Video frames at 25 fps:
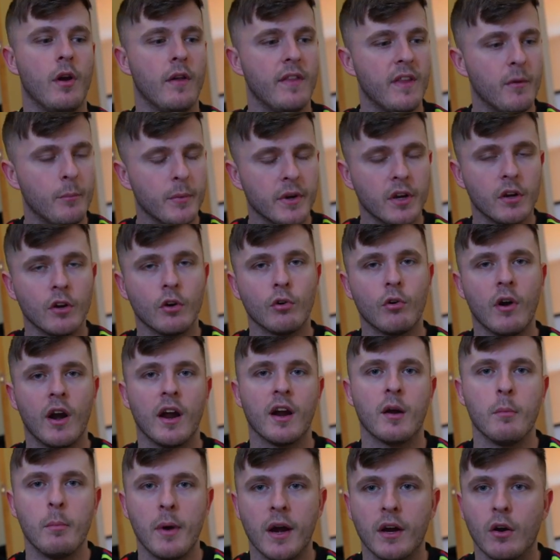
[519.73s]
and then we can
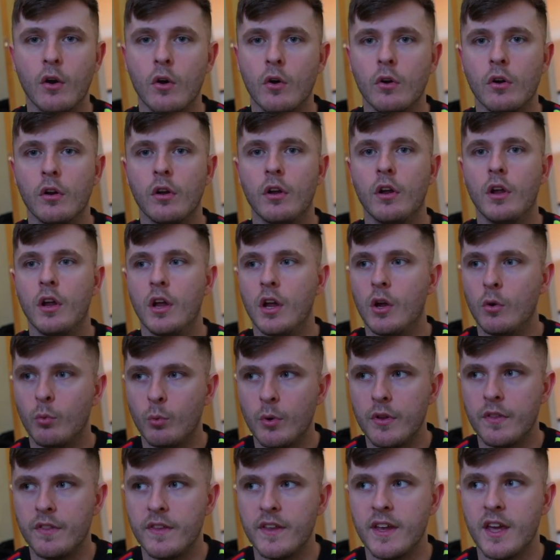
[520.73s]
crack back on
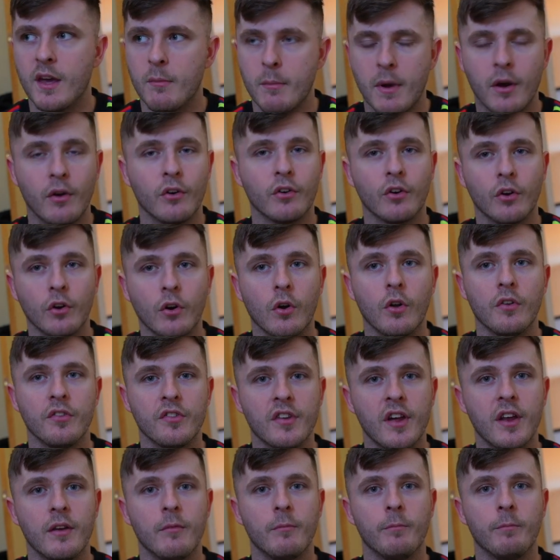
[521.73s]
with the America
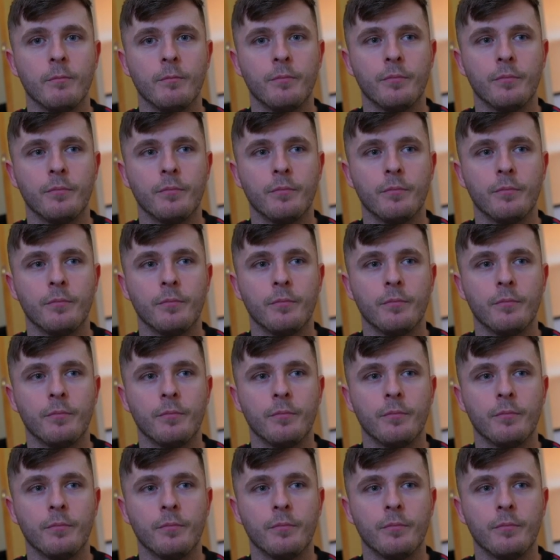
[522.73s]
content